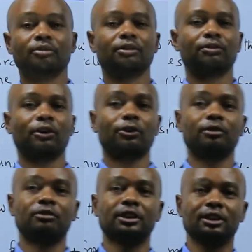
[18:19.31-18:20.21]
before
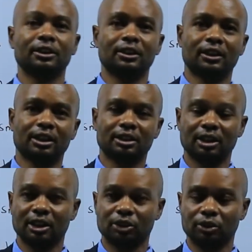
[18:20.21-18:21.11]
we meet in the next
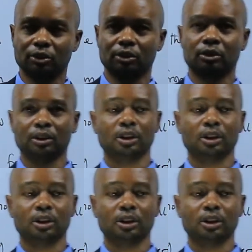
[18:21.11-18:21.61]
lesson